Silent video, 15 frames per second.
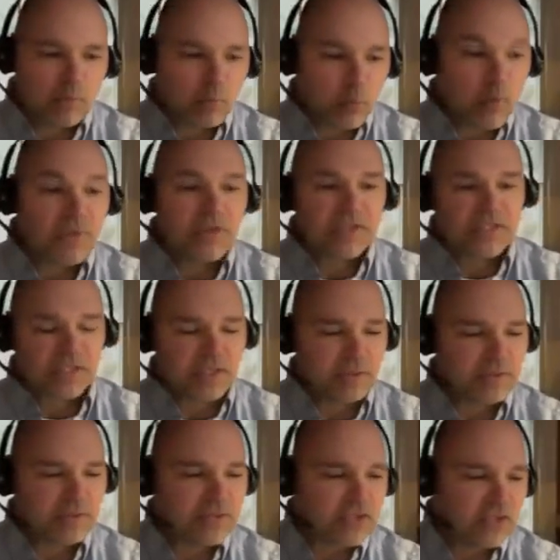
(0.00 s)
with us here
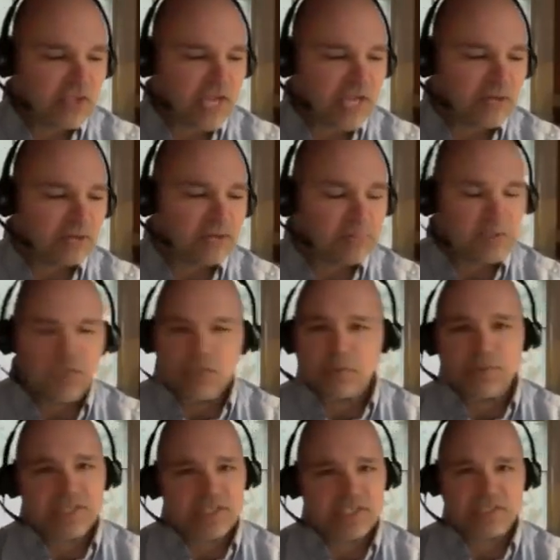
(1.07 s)
at this channel you've been doing
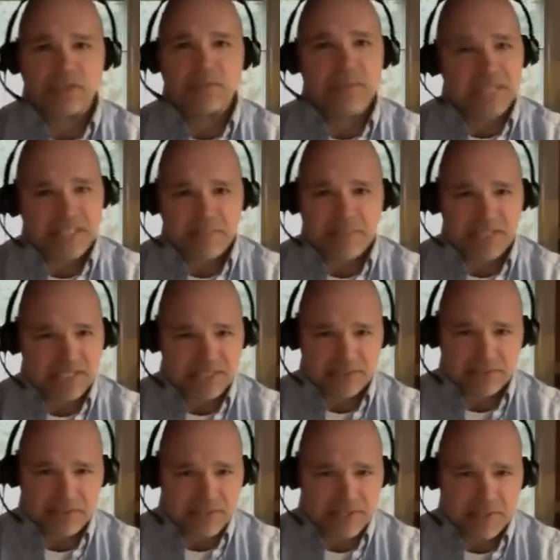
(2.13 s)
this many many
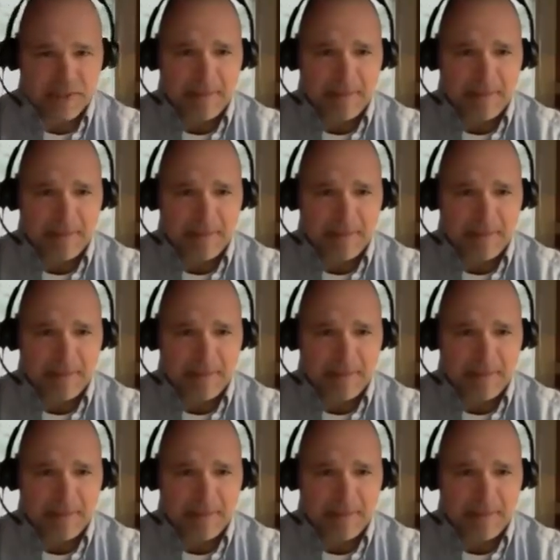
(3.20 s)
years